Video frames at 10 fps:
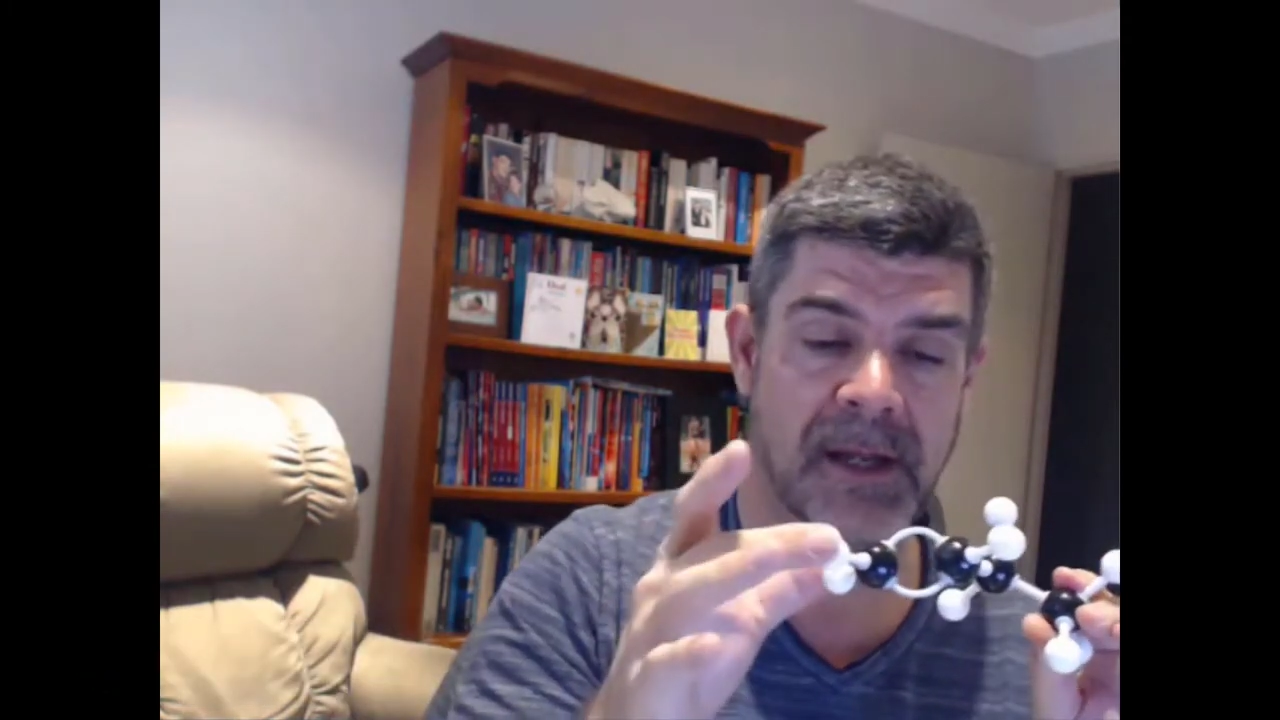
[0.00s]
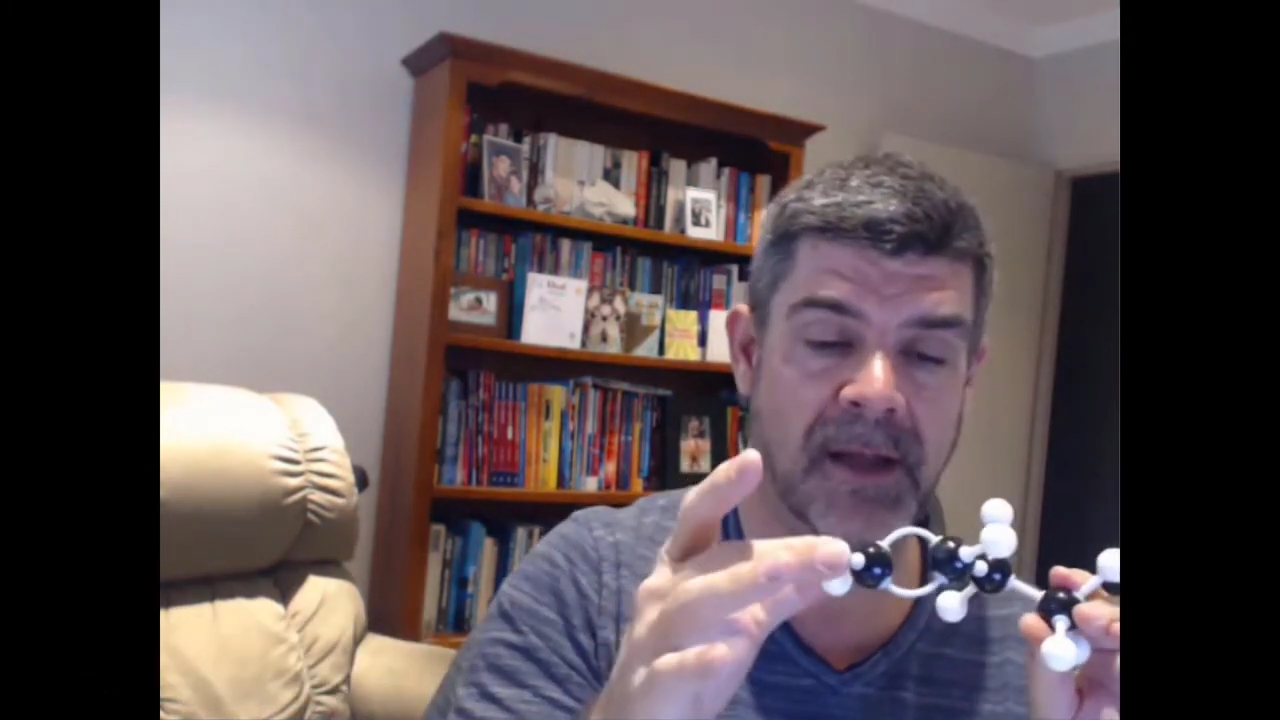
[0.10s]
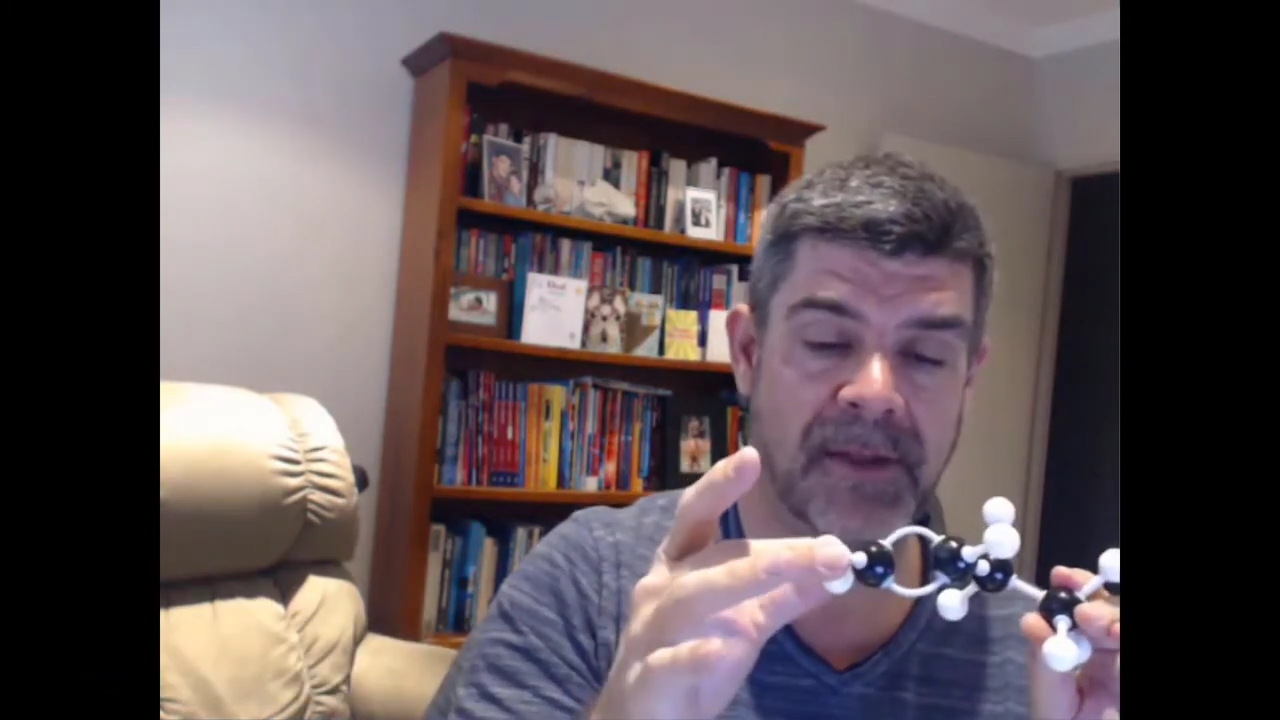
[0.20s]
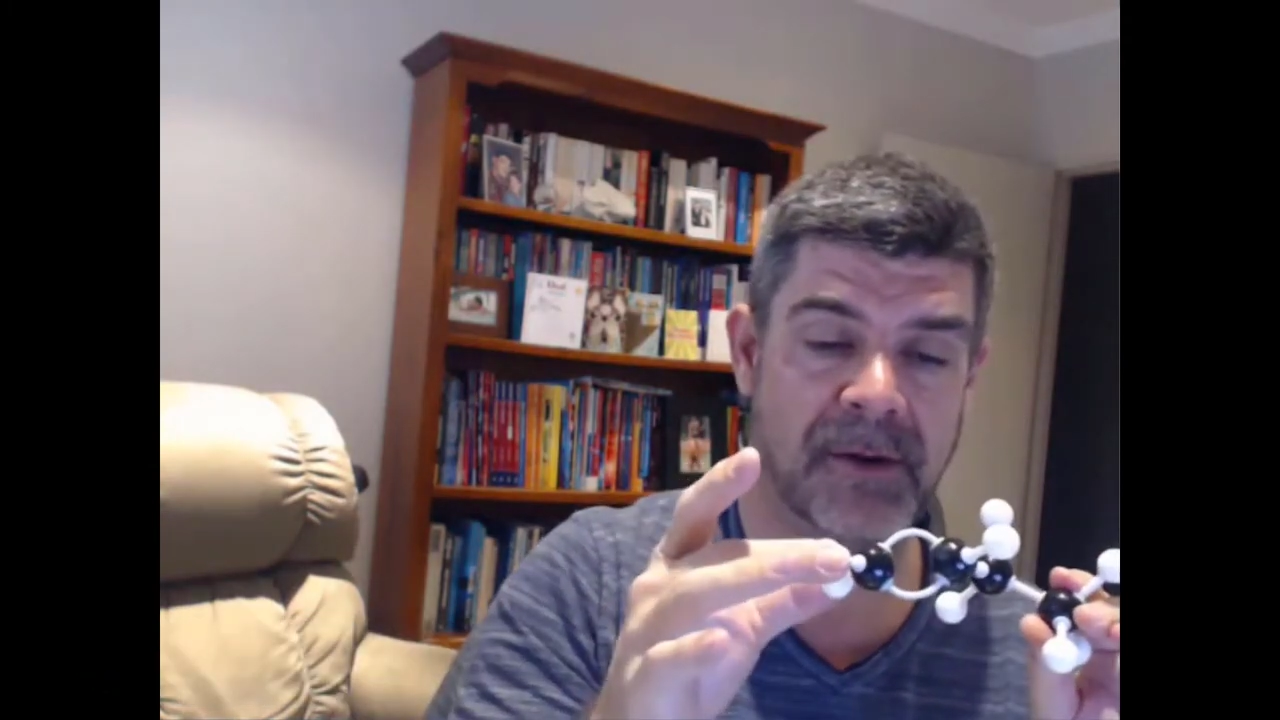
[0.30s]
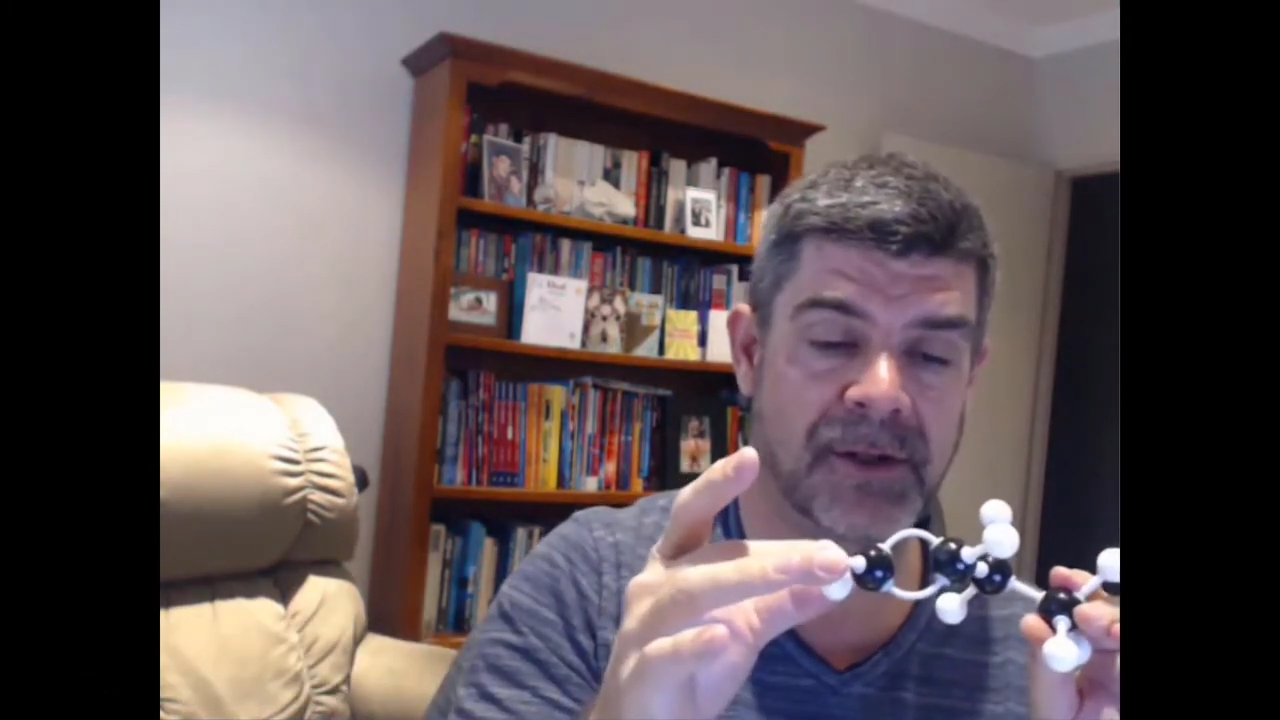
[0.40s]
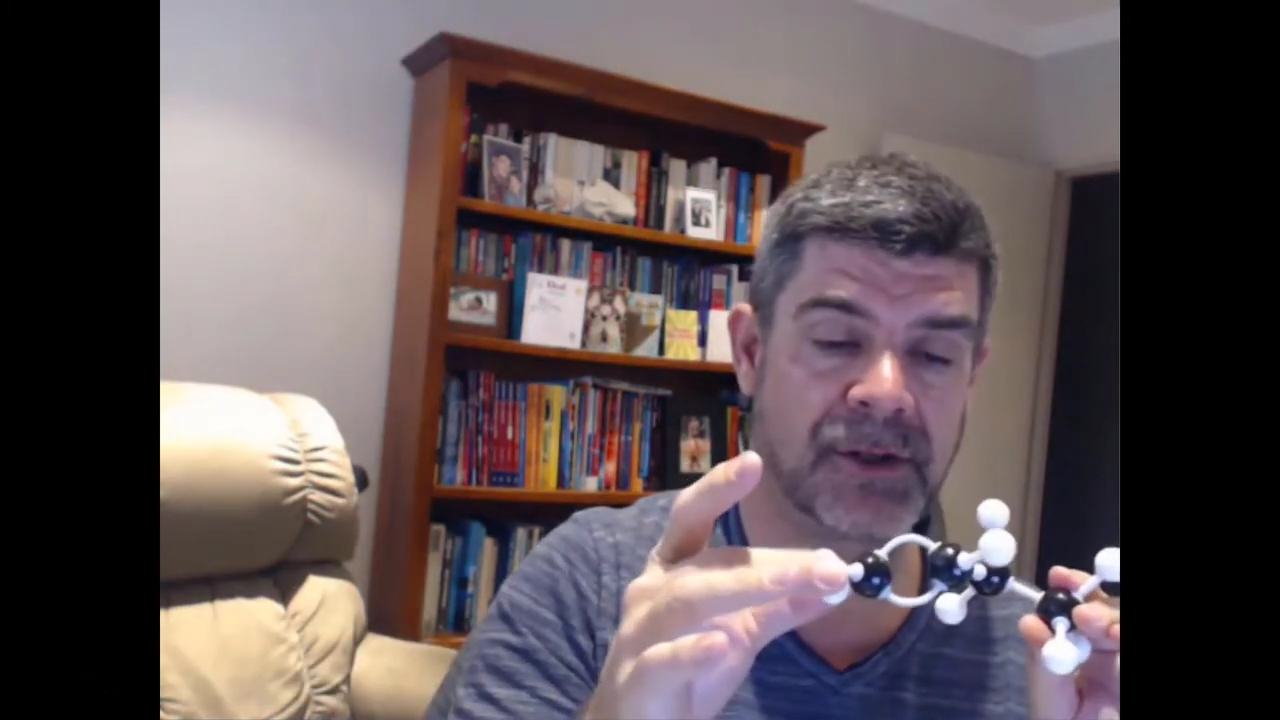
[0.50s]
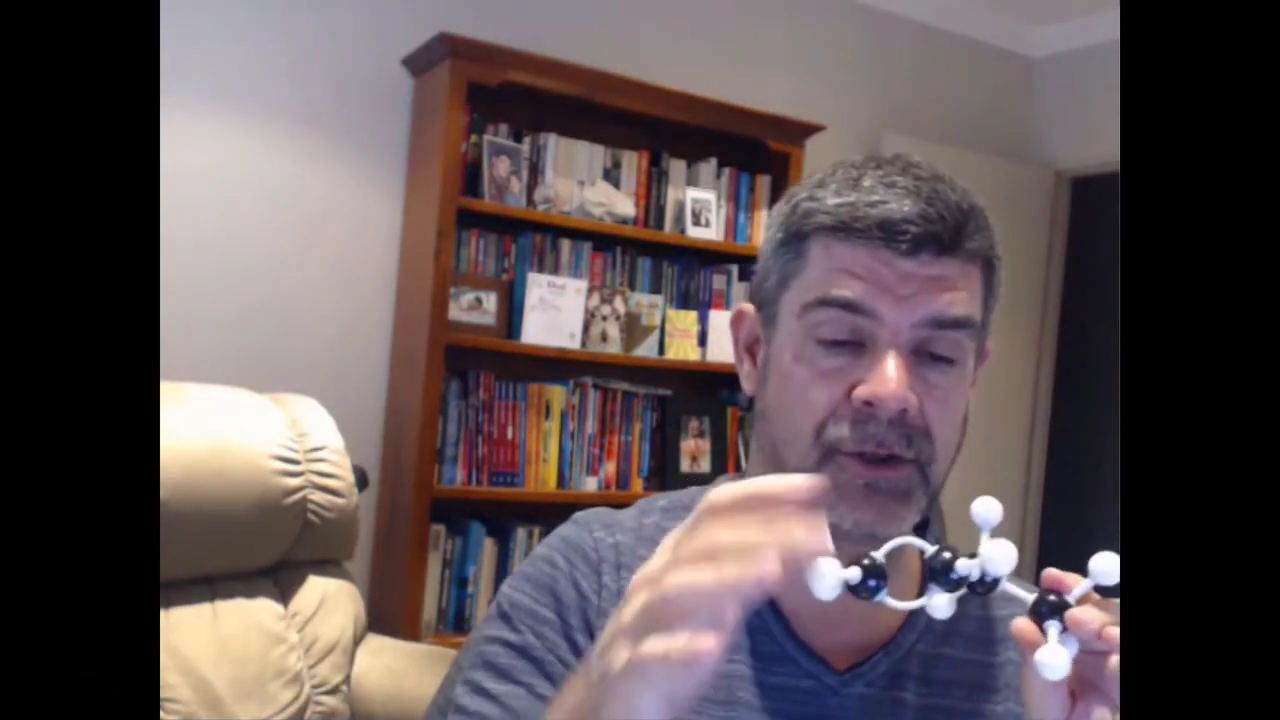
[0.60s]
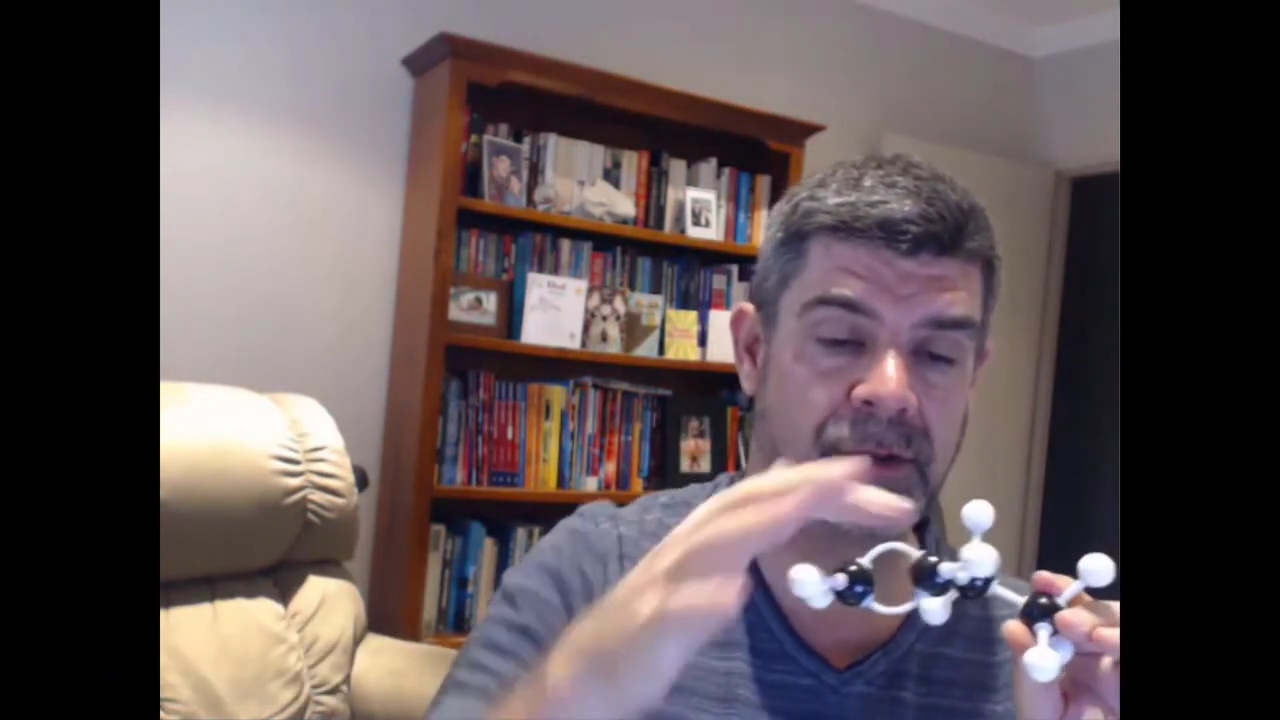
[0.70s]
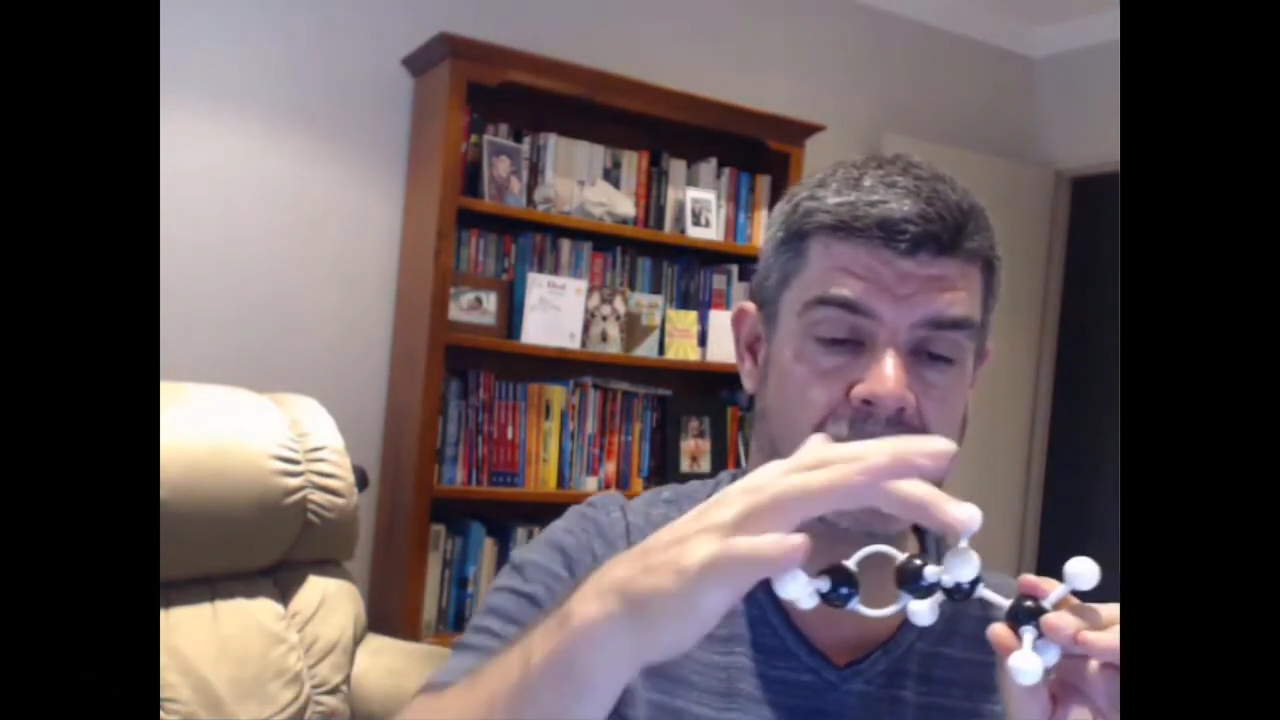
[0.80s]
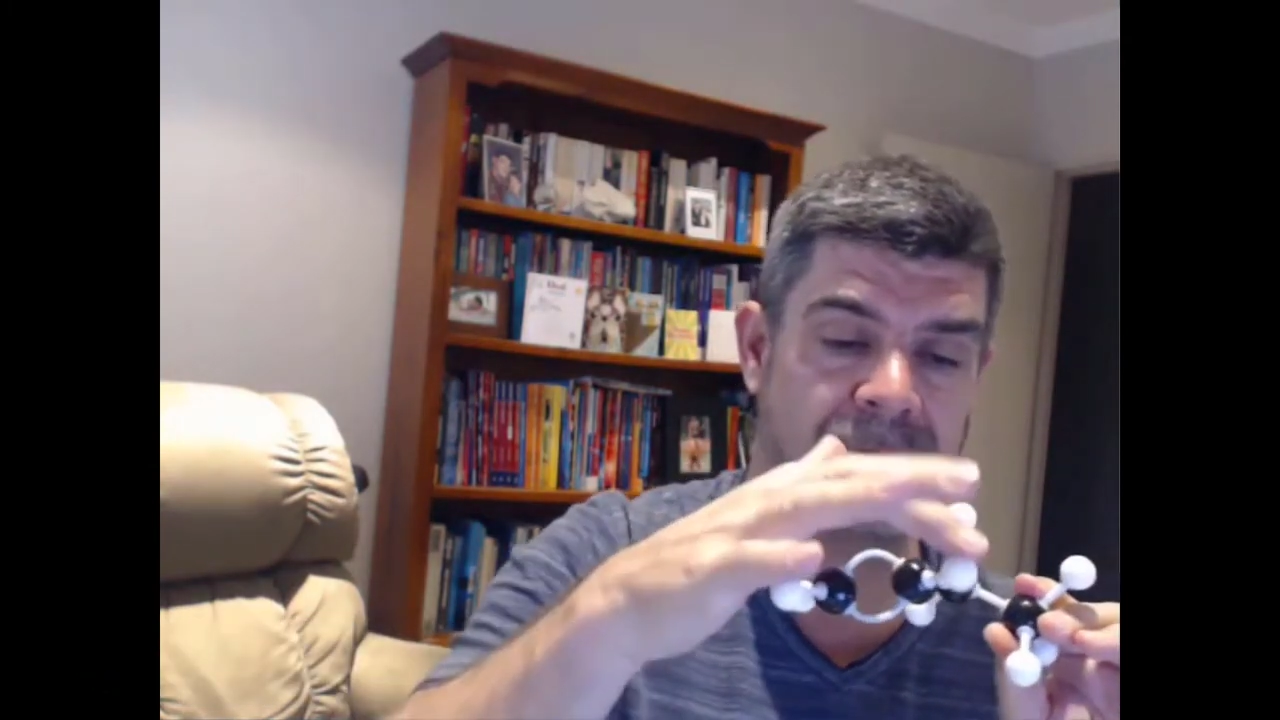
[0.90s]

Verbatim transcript: and there are two,